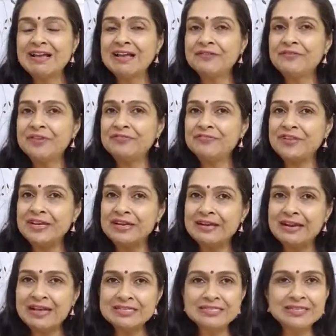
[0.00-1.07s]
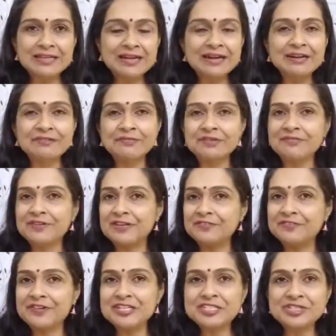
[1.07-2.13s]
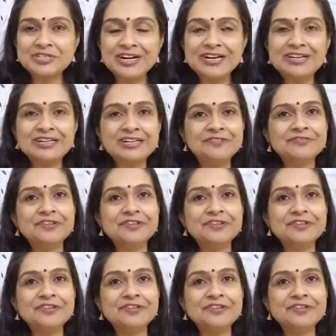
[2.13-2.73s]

we feel desolate, we feel frustrated,